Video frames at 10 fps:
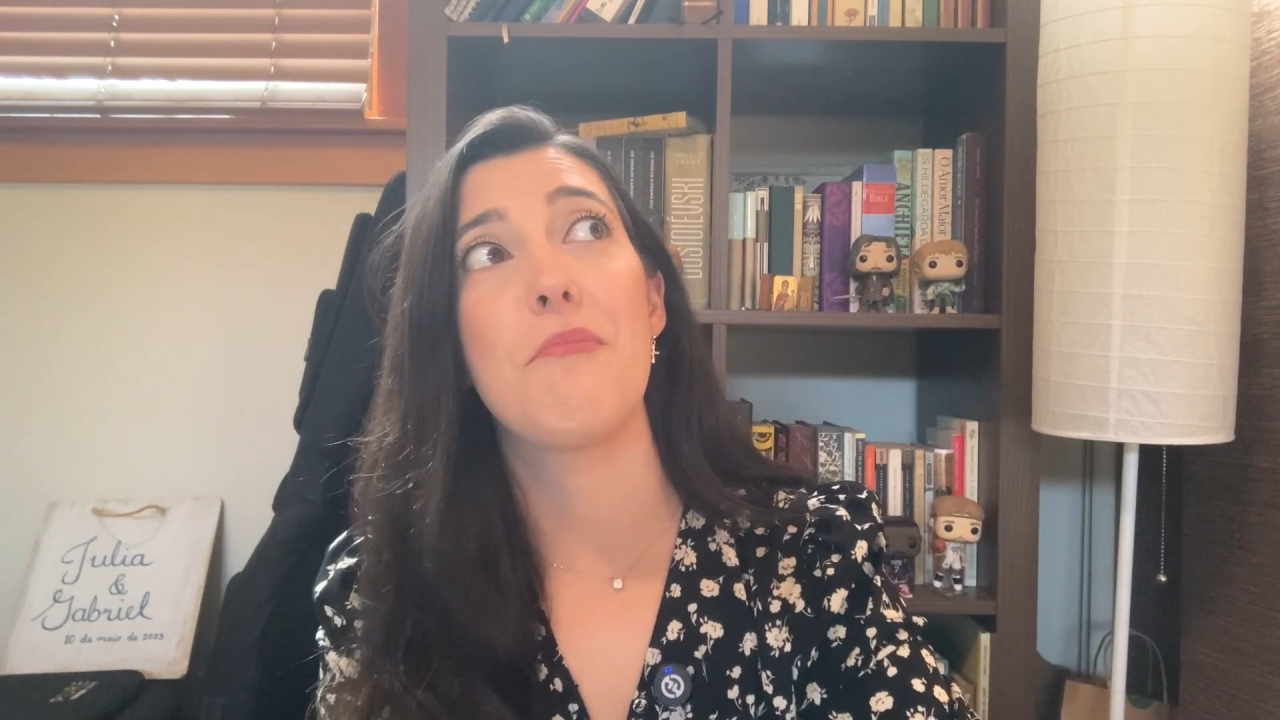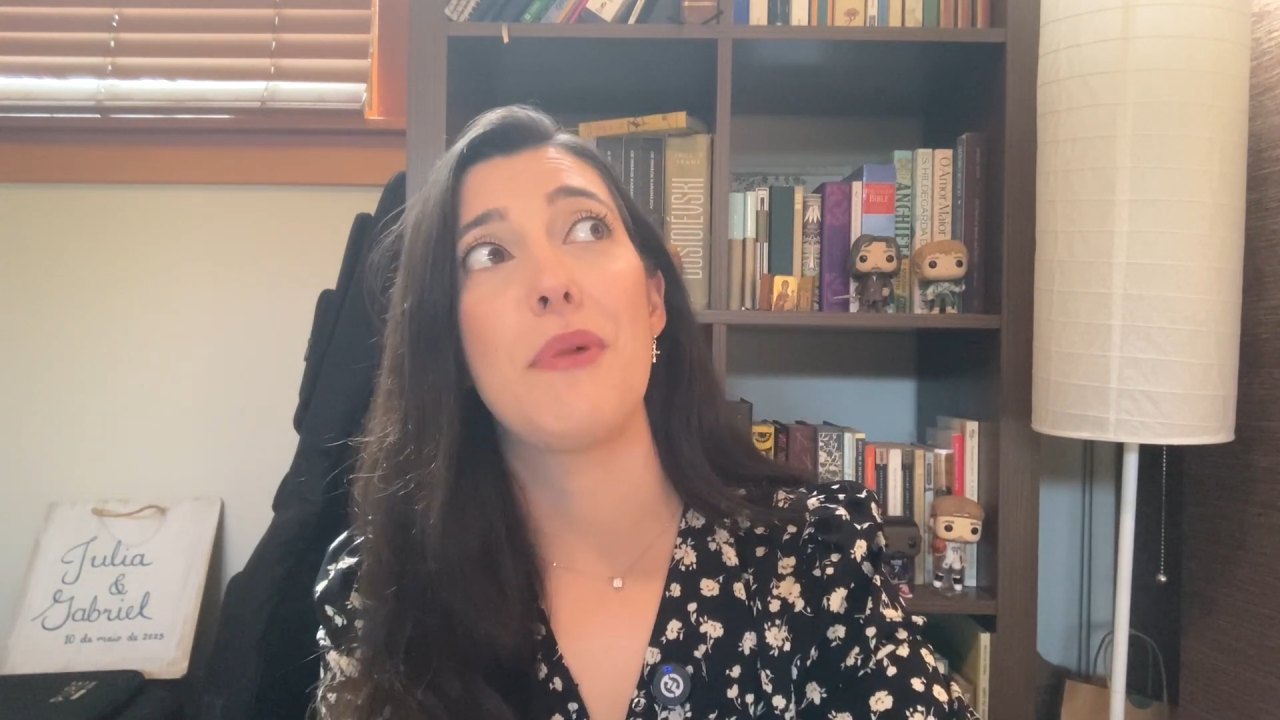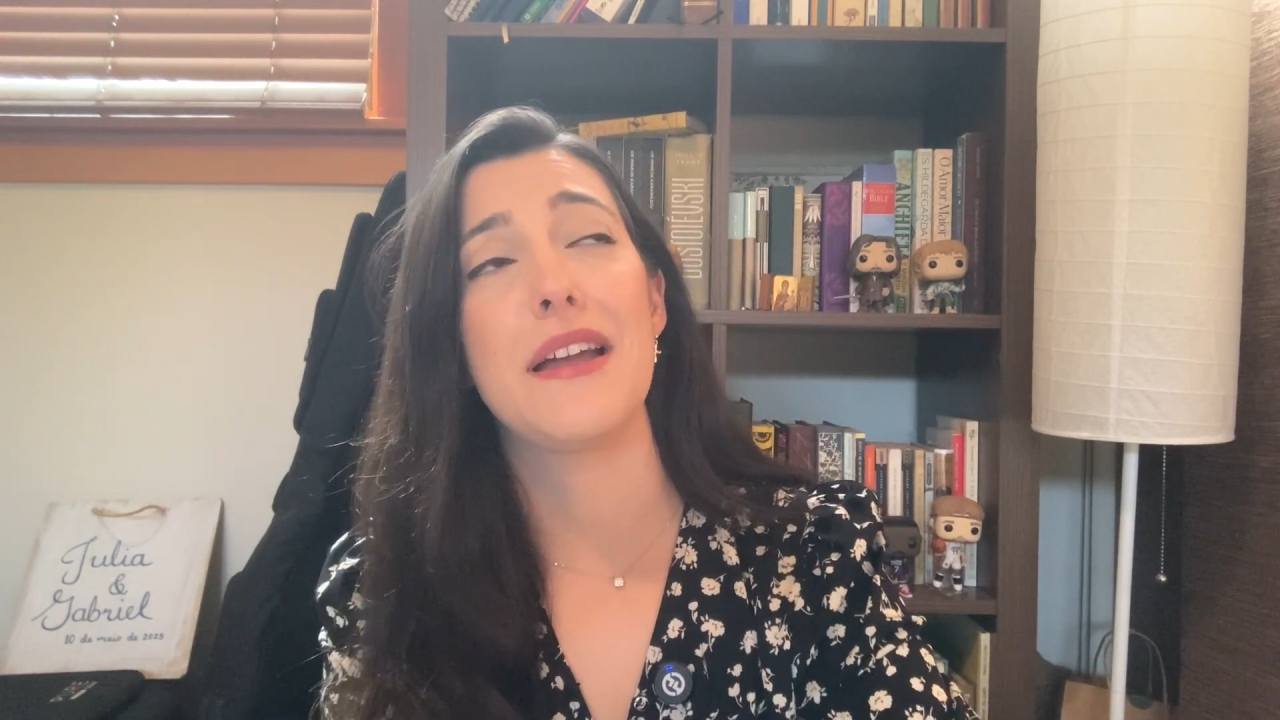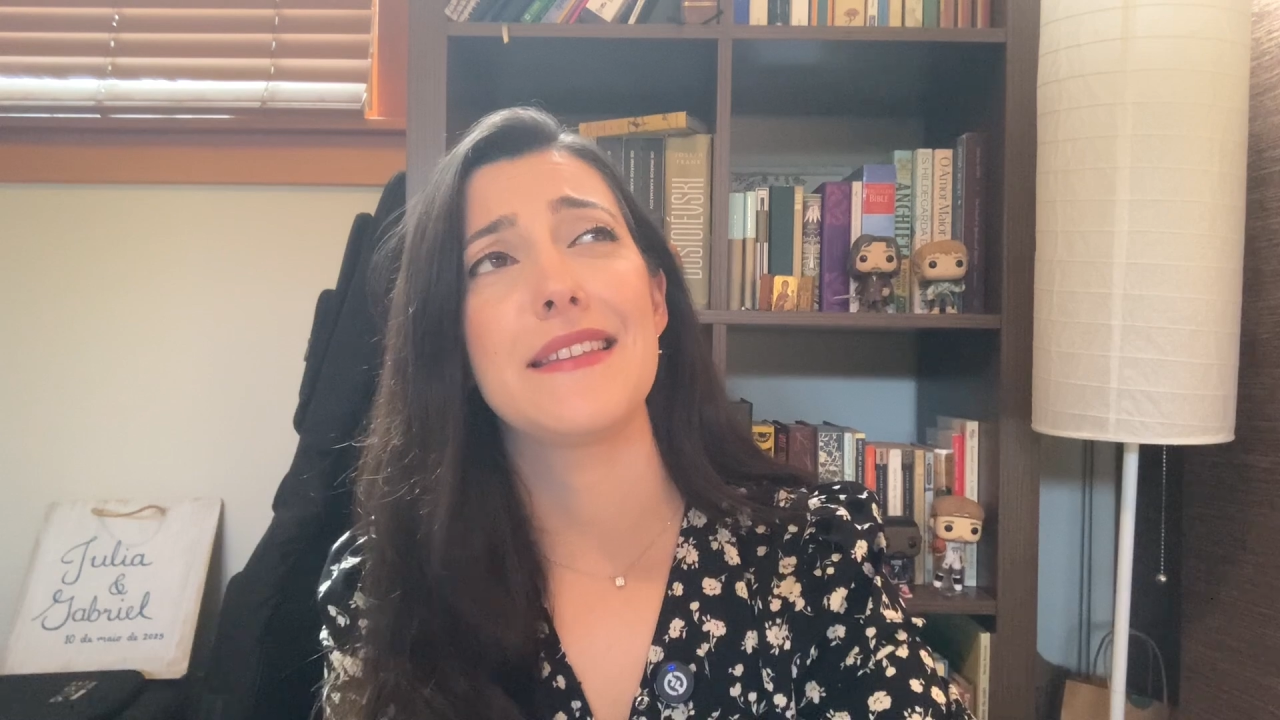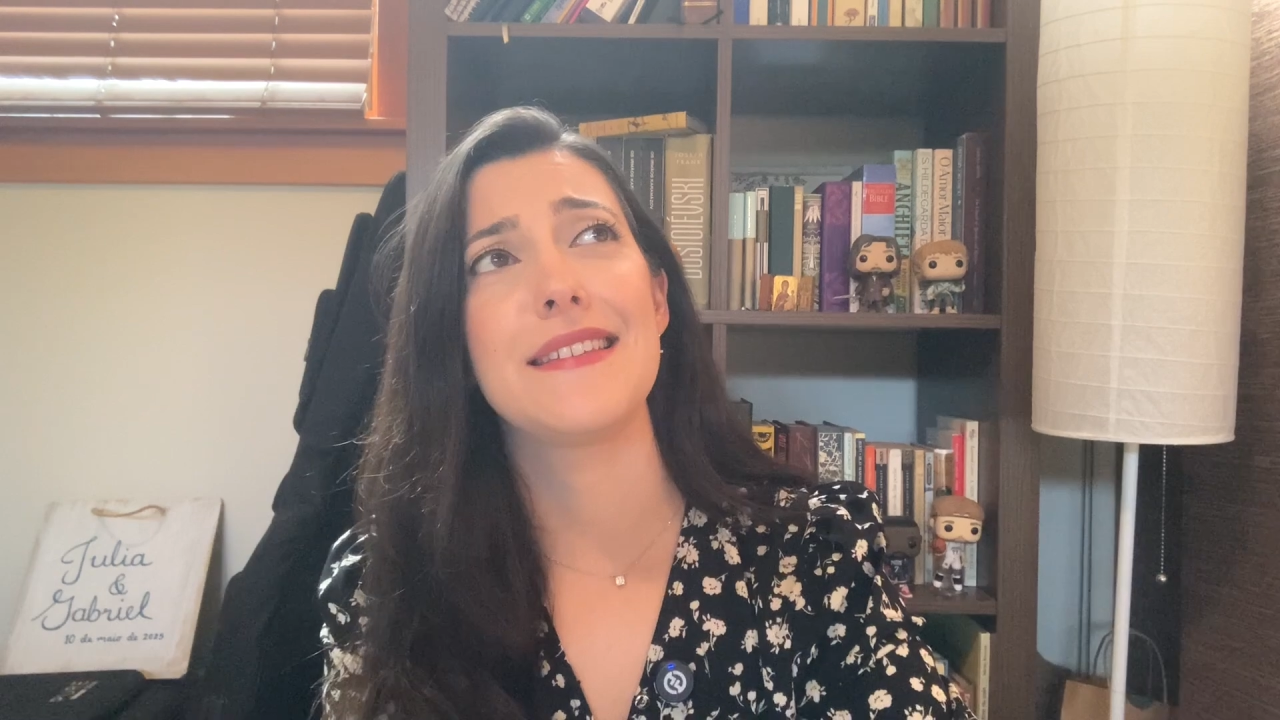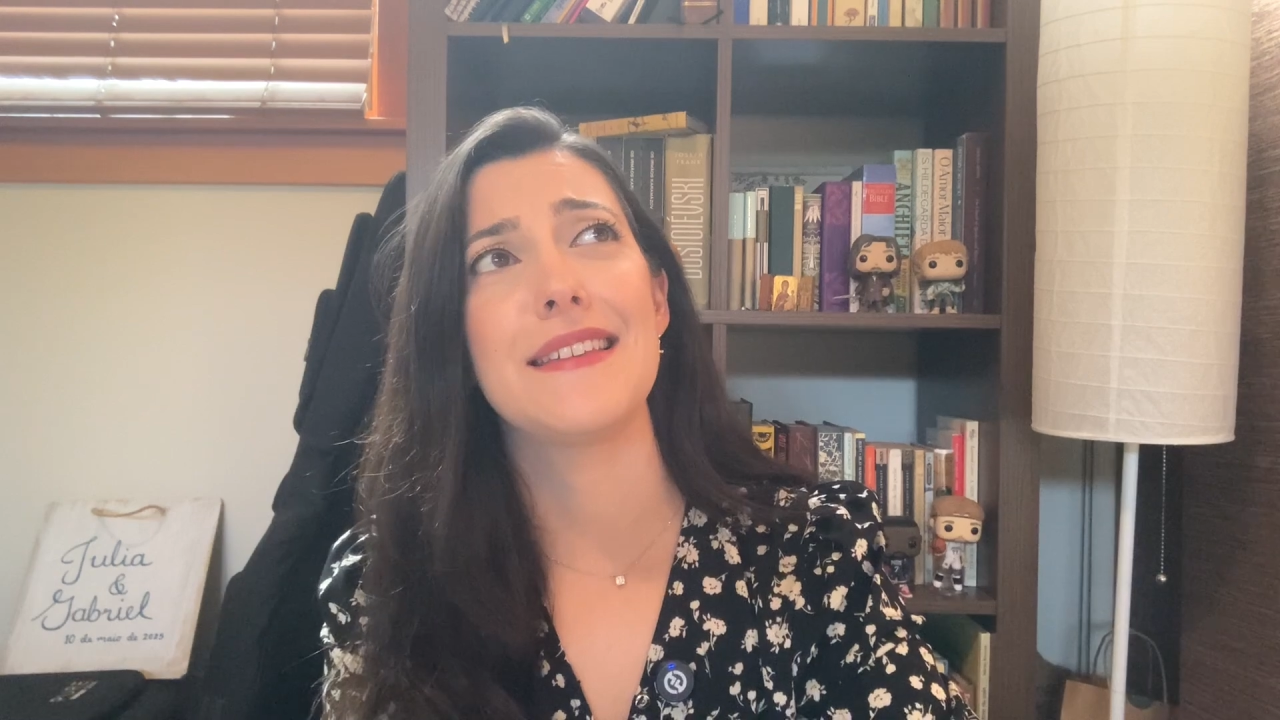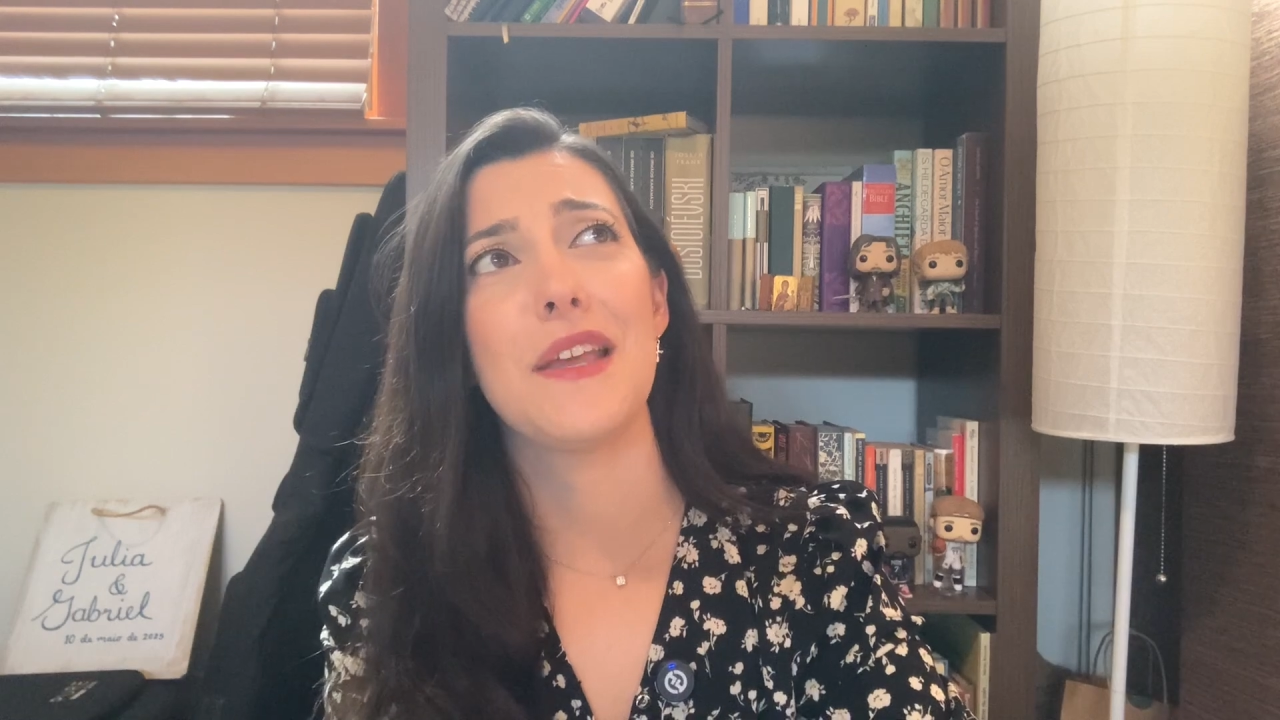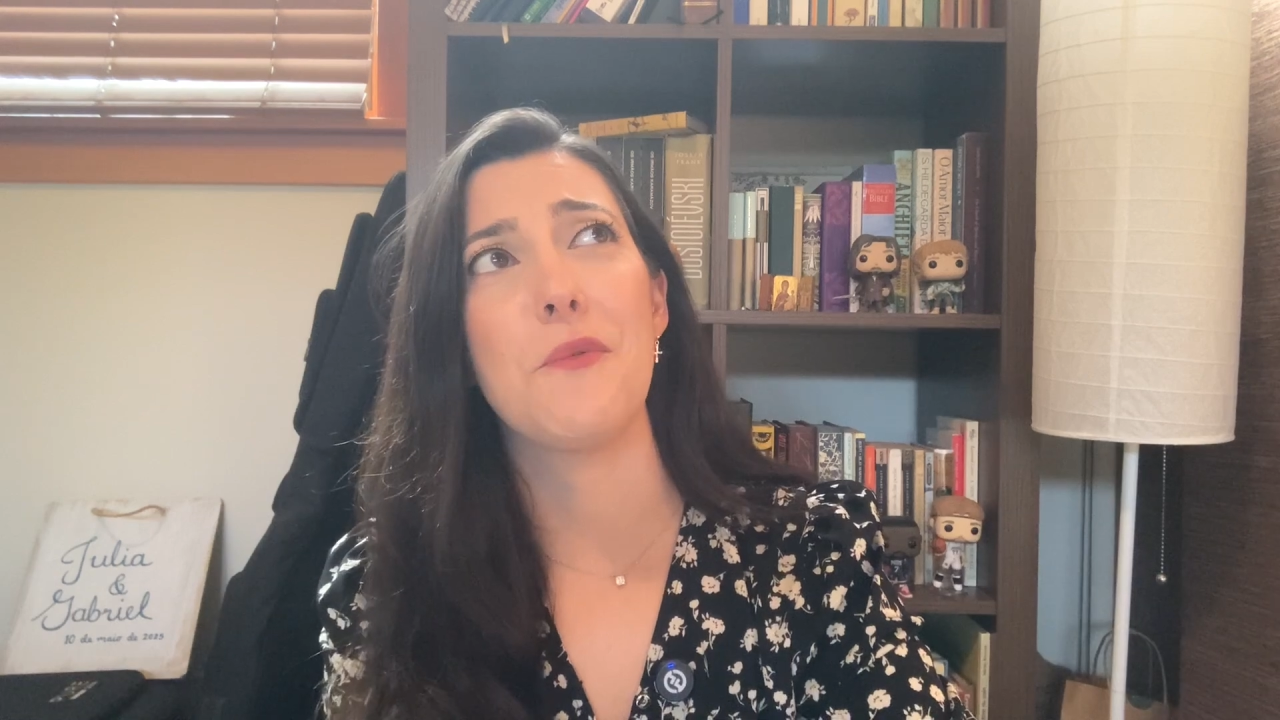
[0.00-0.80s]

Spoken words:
but it